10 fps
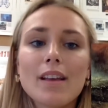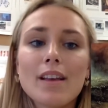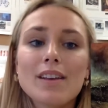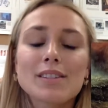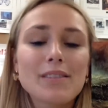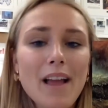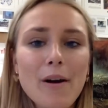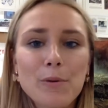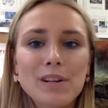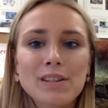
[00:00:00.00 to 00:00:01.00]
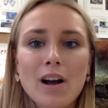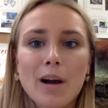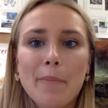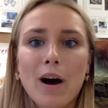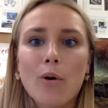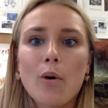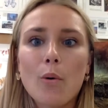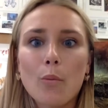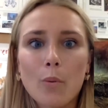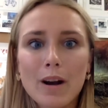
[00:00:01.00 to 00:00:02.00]
So now I want to talk about
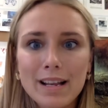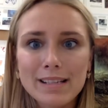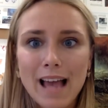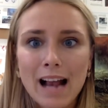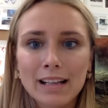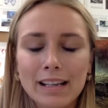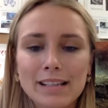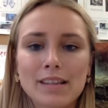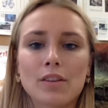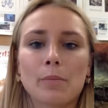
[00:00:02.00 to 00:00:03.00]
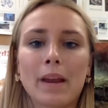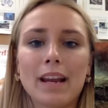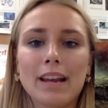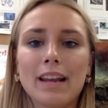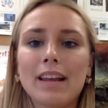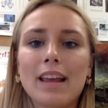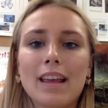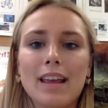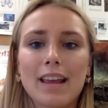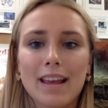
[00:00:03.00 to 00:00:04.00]
what exactly it is that they're painting
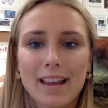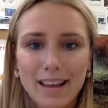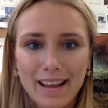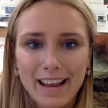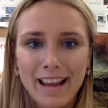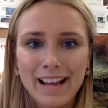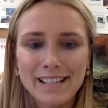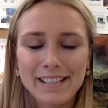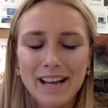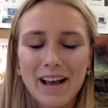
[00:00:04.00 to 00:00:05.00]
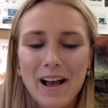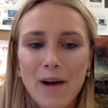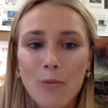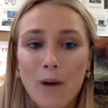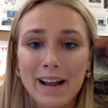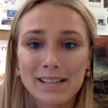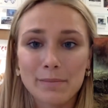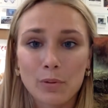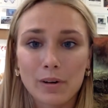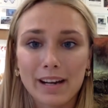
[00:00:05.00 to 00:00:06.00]
and why it's
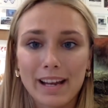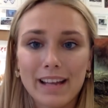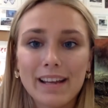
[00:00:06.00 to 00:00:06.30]
important.